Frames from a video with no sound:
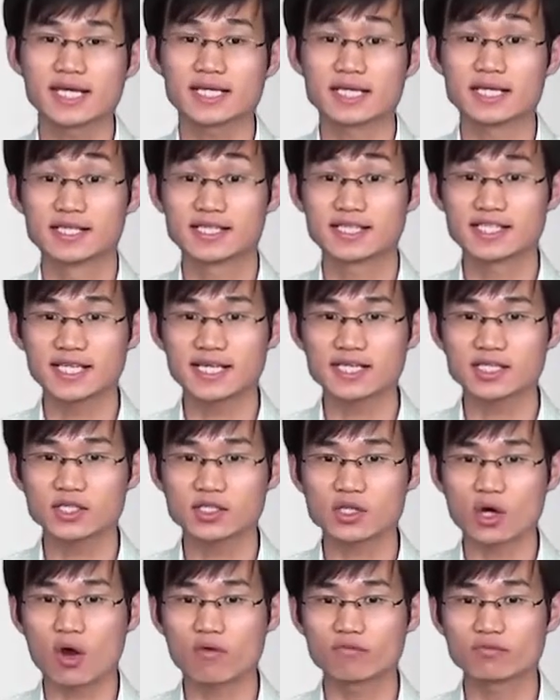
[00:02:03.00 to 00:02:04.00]

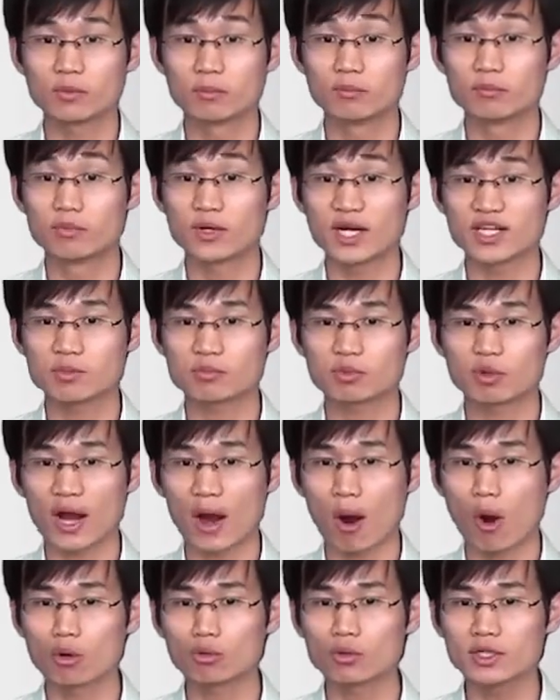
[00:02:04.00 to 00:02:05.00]
consists of the bridge
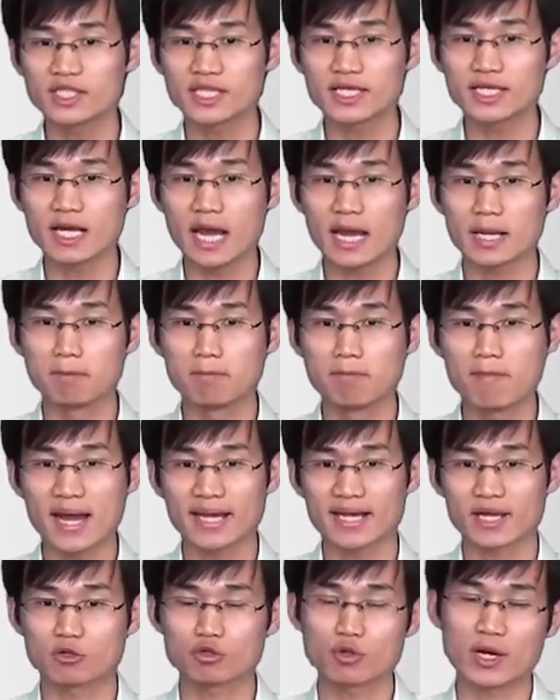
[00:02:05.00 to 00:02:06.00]
priority and
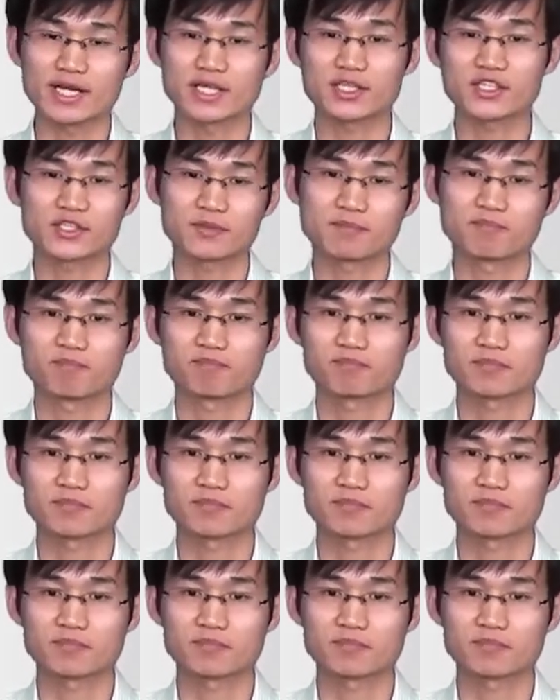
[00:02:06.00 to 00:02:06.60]
MAC address.